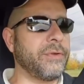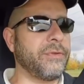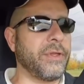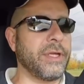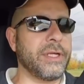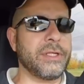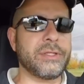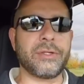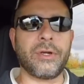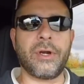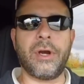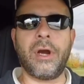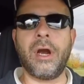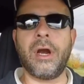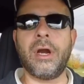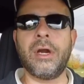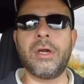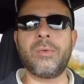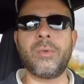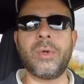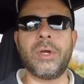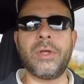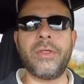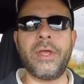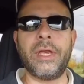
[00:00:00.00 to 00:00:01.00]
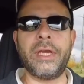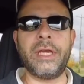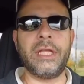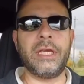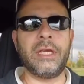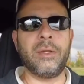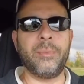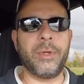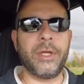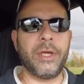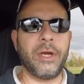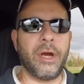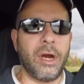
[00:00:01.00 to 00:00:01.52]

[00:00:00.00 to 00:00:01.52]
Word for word: Things are hard where they need to be